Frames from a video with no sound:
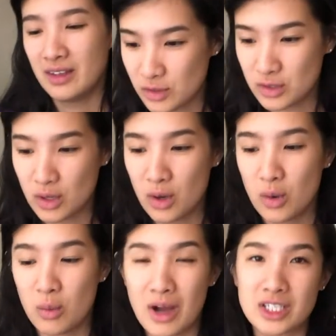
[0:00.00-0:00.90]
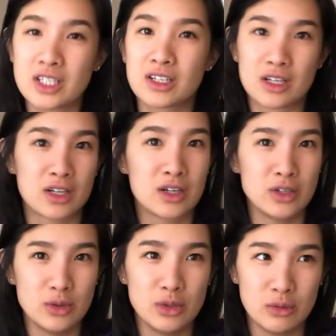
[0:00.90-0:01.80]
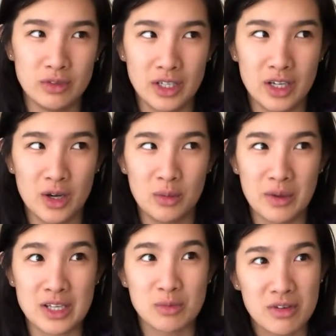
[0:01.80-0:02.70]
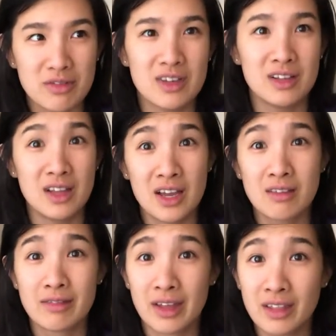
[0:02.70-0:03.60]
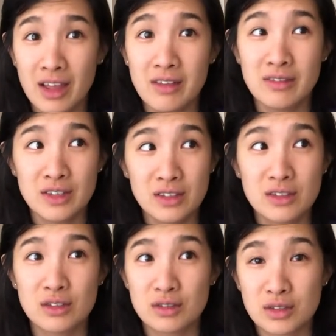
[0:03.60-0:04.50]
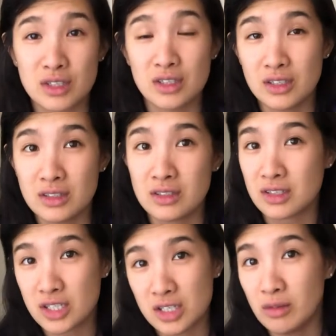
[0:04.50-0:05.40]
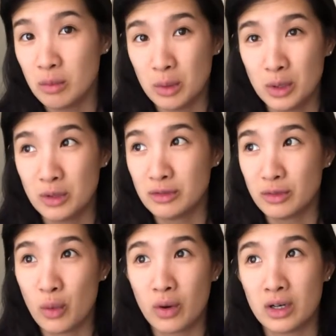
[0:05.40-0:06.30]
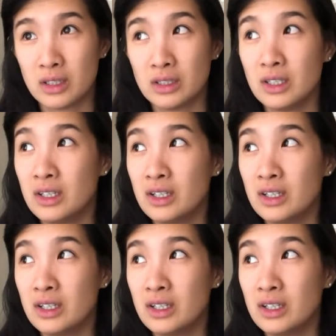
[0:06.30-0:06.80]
So watching her YouTube video makes me feel like van life is achievable for